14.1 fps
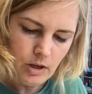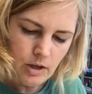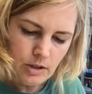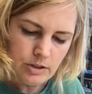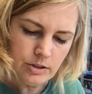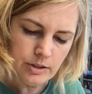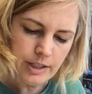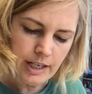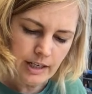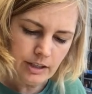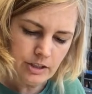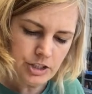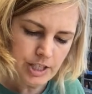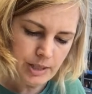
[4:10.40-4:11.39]
So a
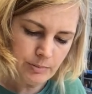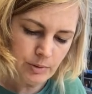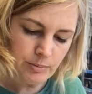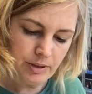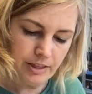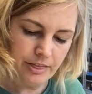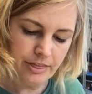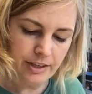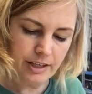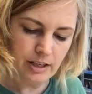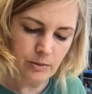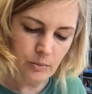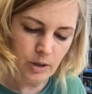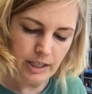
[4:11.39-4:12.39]
carrot shape would be thick
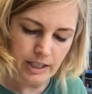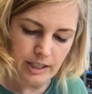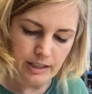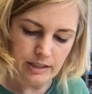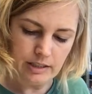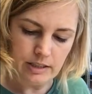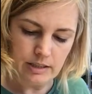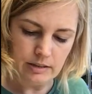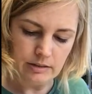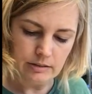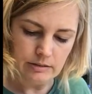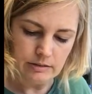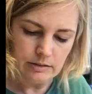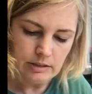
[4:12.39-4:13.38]
at one end
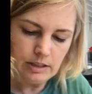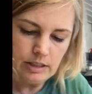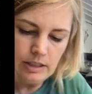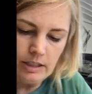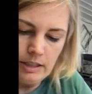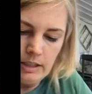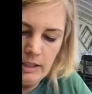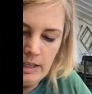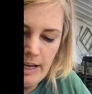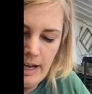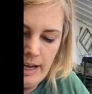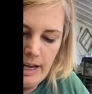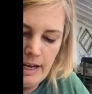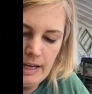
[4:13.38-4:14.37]

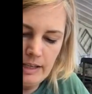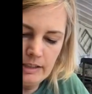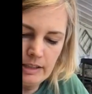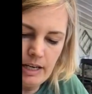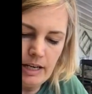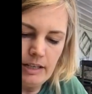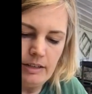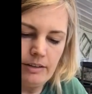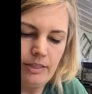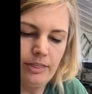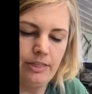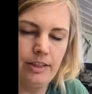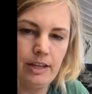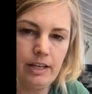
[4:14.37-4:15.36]
and kind of
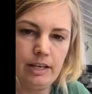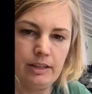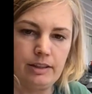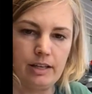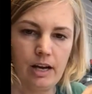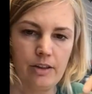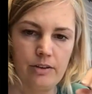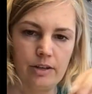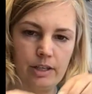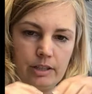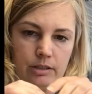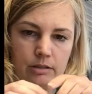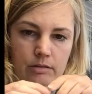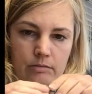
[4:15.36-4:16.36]
thin at the other
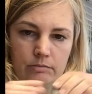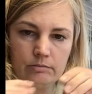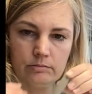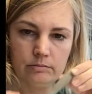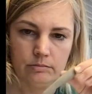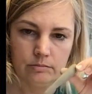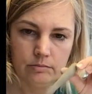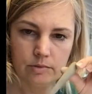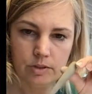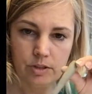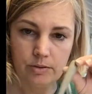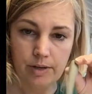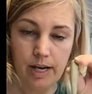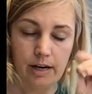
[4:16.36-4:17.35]
end.
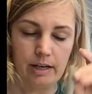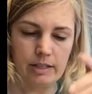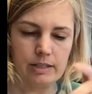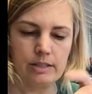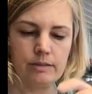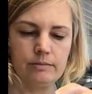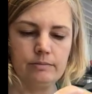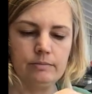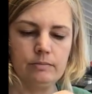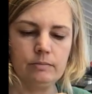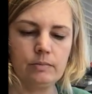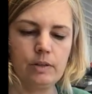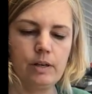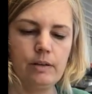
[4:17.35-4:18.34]
So carrot,
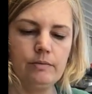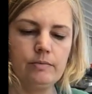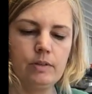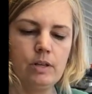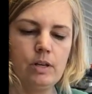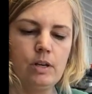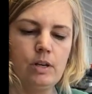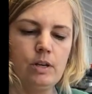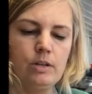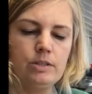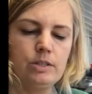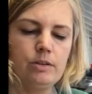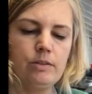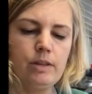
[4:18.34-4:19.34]
okay?
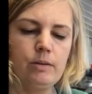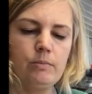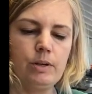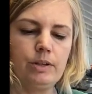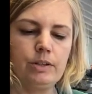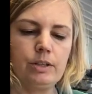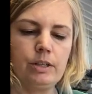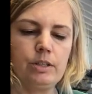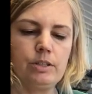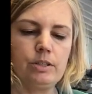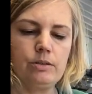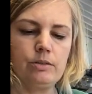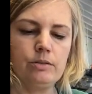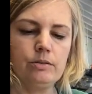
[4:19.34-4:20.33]
So then what you're going to
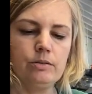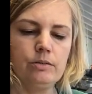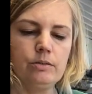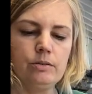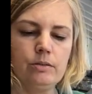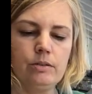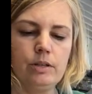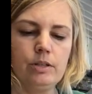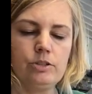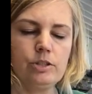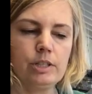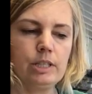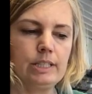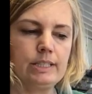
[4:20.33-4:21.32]
do is
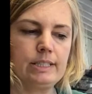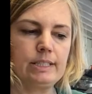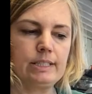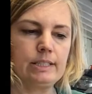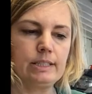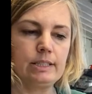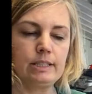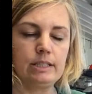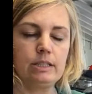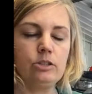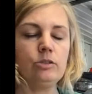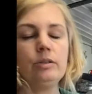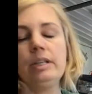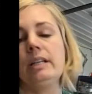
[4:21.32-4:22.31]

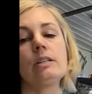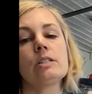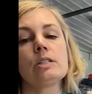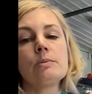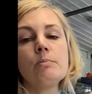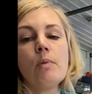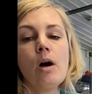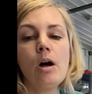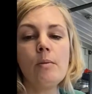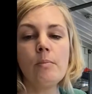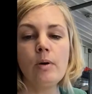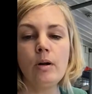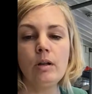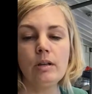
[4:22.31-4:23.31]
you need a small
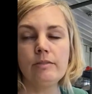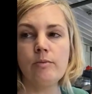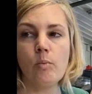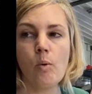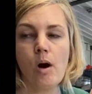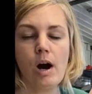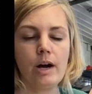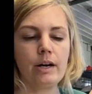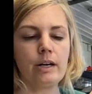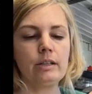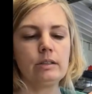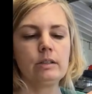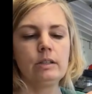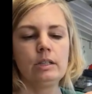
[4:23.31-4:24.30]
bowl of water.
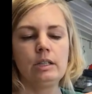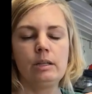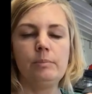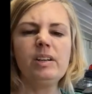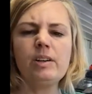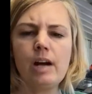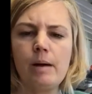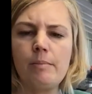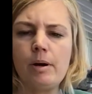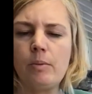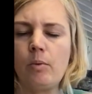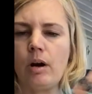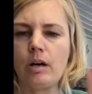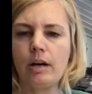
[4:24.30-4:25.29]
Let me grab my
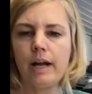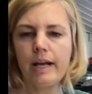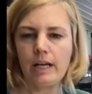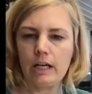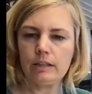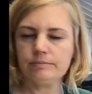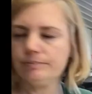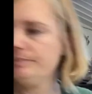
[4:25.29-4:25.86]
water, hang on.